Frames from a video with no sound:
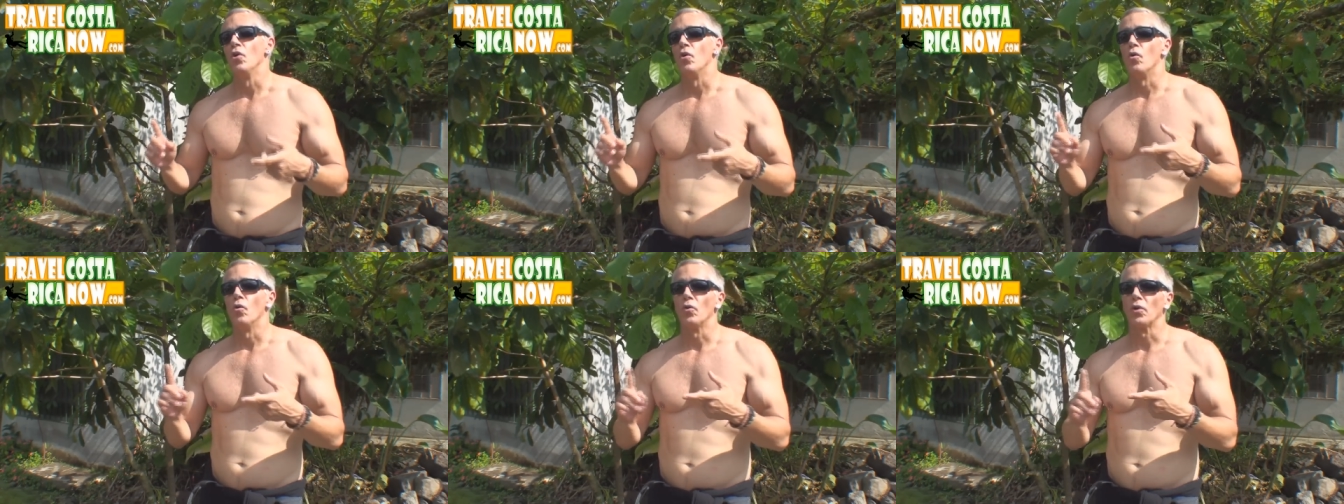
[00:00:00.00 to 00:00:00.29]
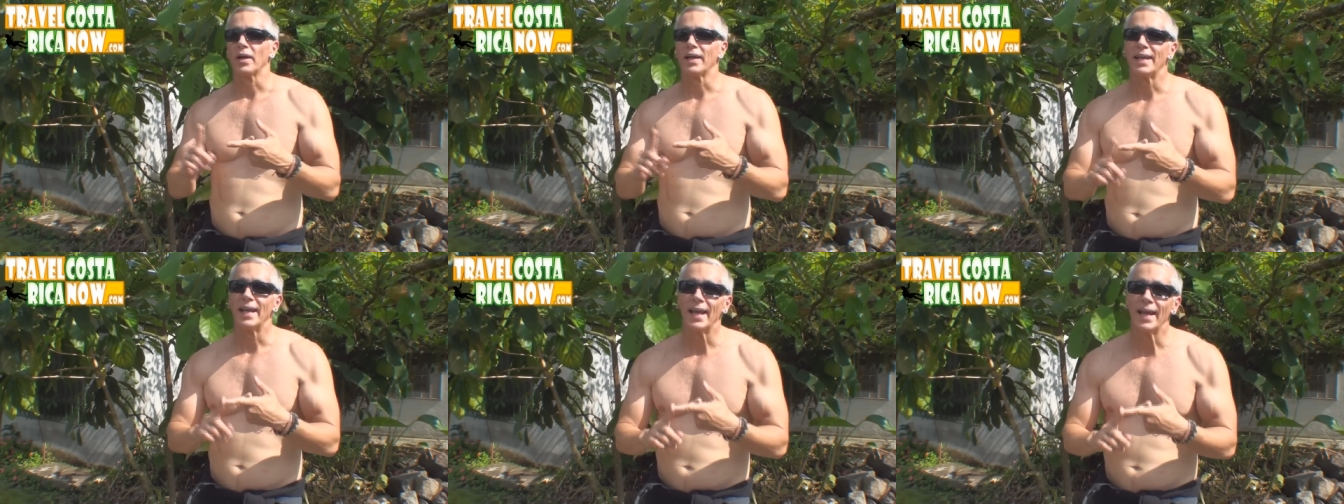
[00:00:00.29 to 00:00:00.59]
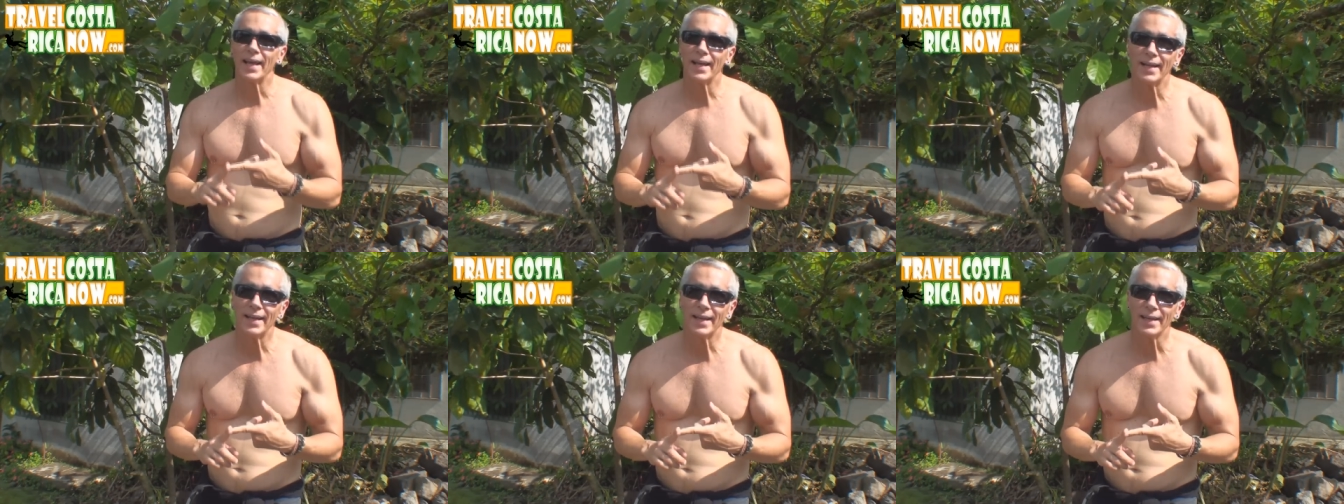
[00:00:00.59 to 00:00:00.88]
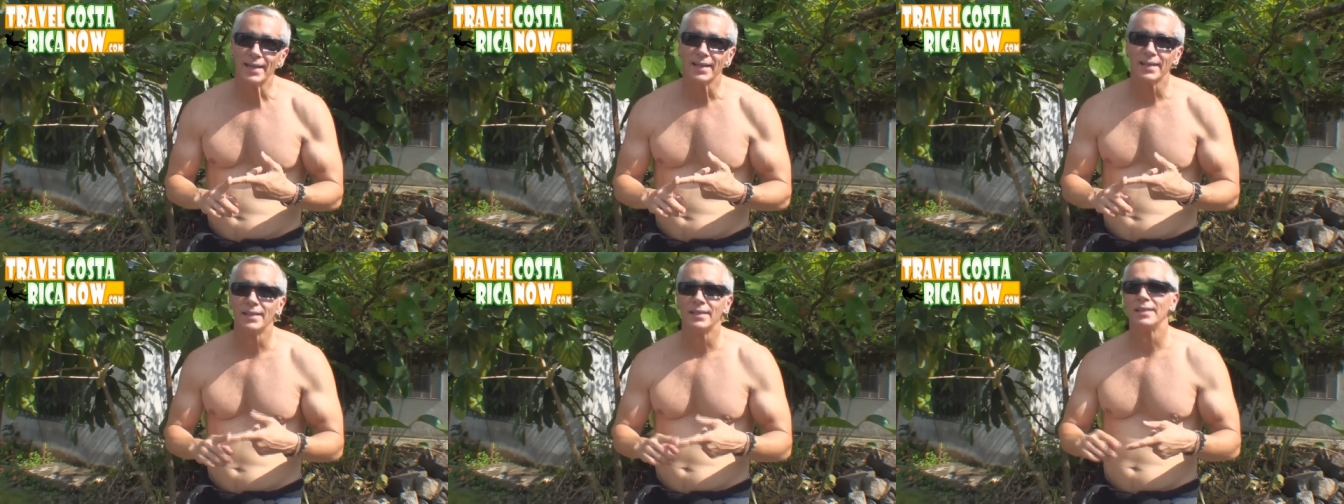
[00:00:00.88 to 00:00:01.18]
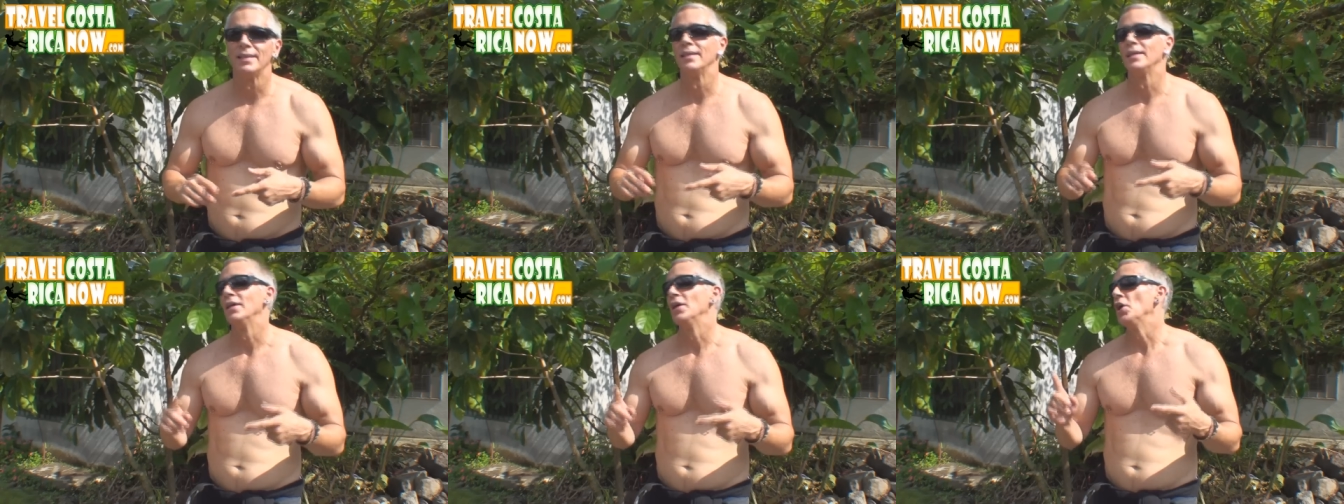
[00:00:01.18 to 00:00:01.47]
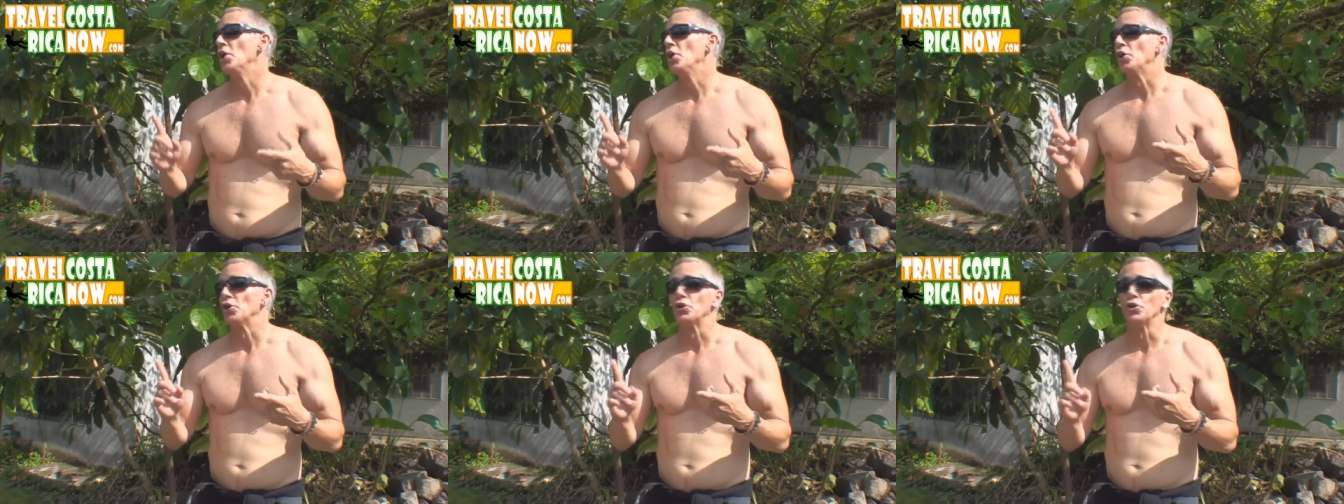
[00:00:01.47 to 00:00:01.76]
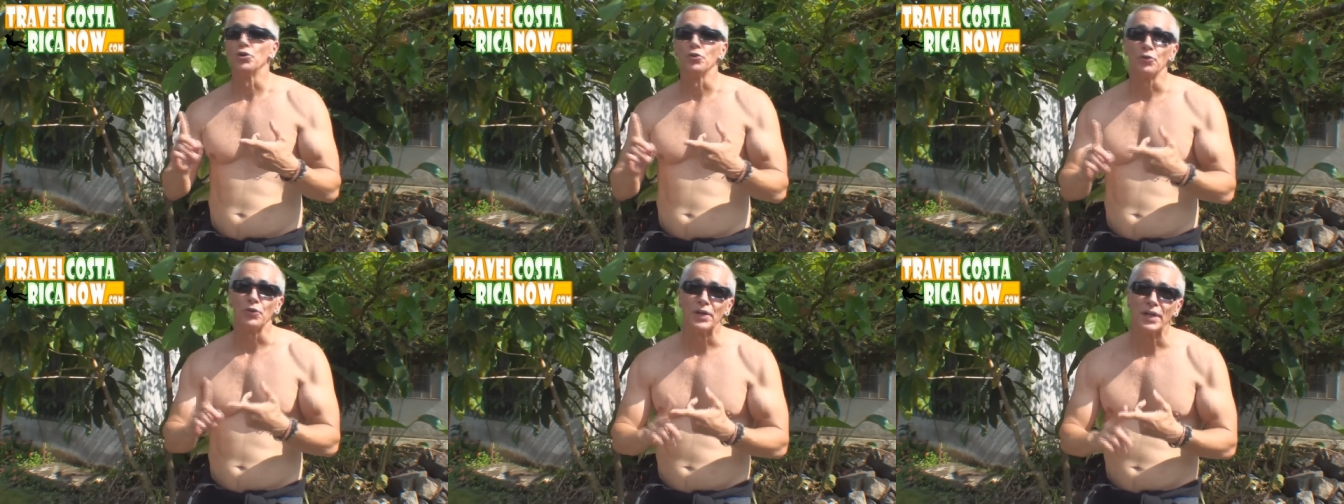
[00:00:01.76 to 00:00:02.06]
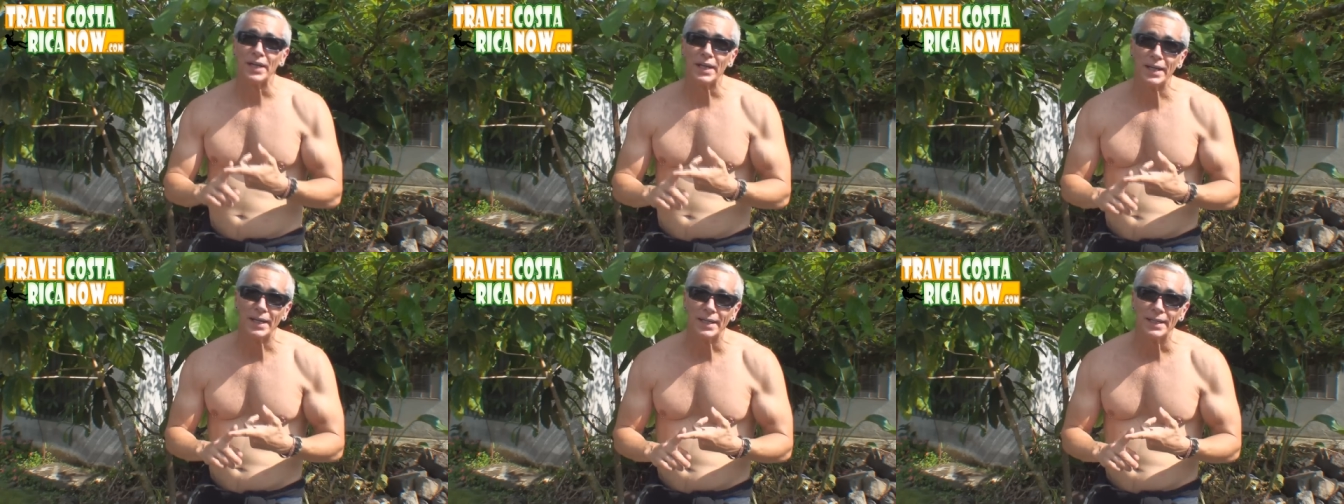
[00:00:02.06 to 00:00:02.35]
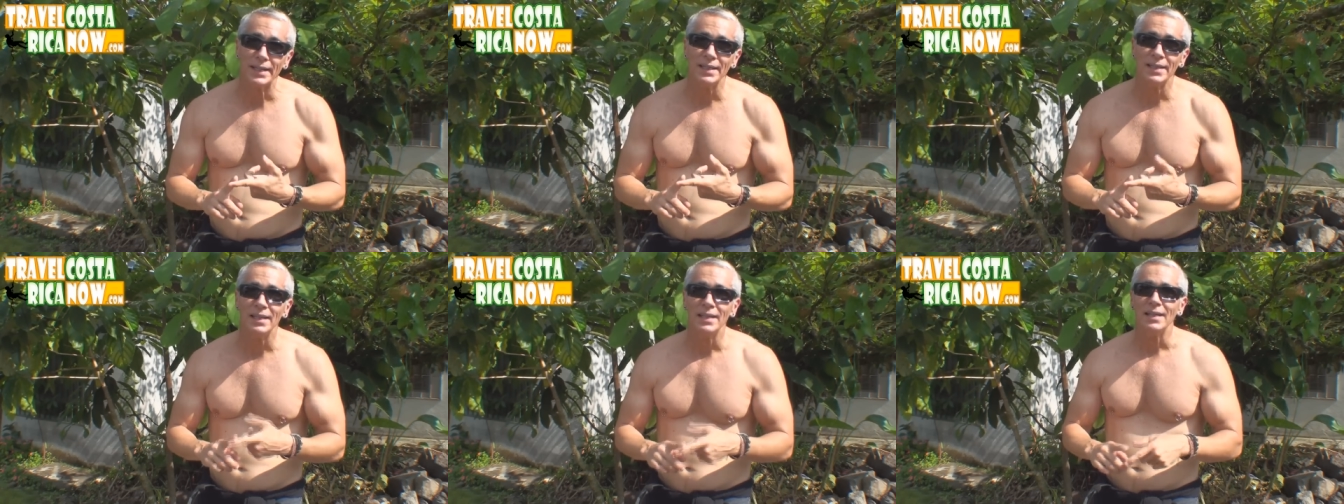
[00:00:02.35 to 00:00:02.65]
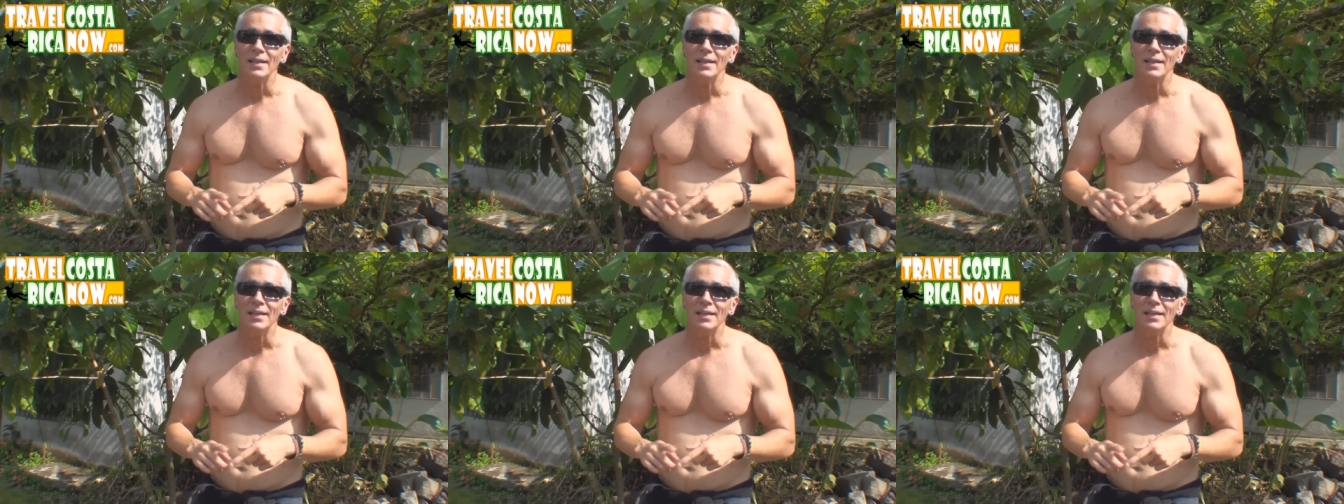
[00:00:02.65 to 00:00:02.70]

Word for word: organic, green.